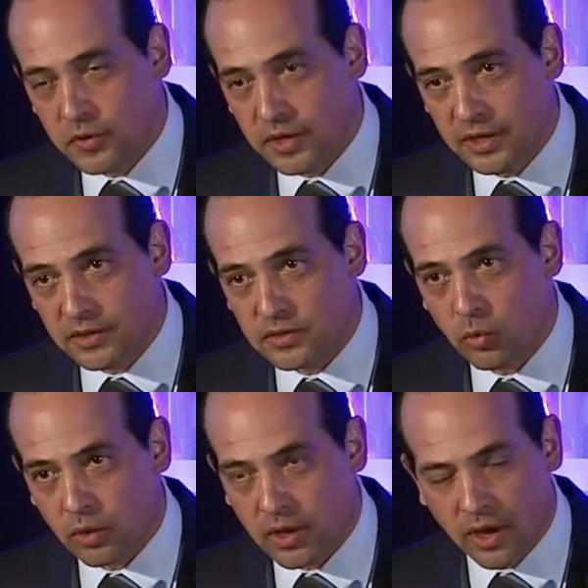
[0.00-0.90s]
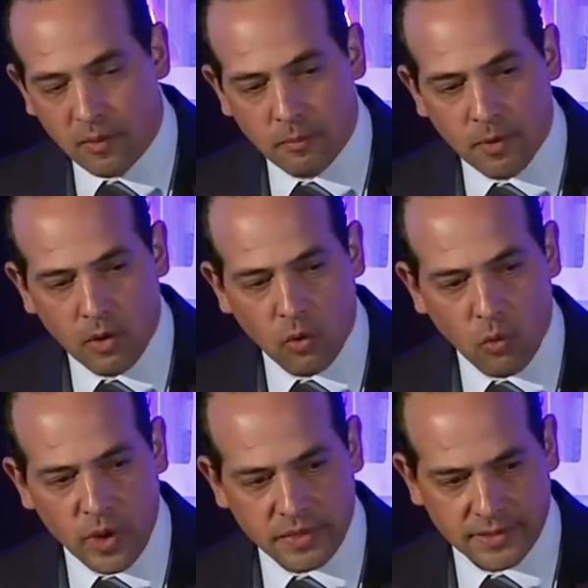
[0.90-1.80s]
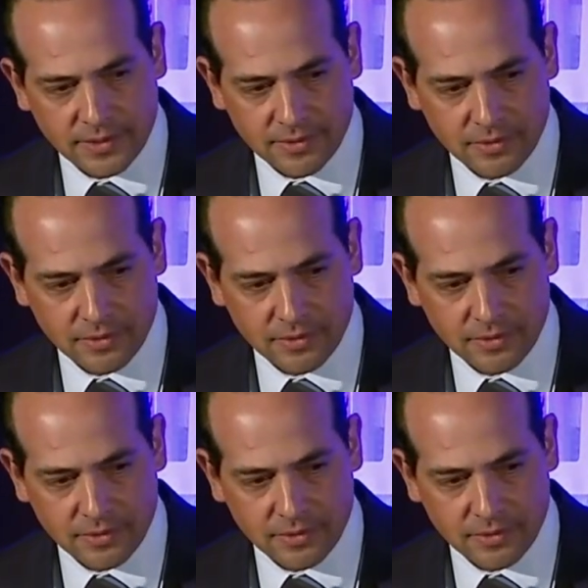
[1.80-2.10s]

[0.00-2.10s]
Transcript: things will come with it.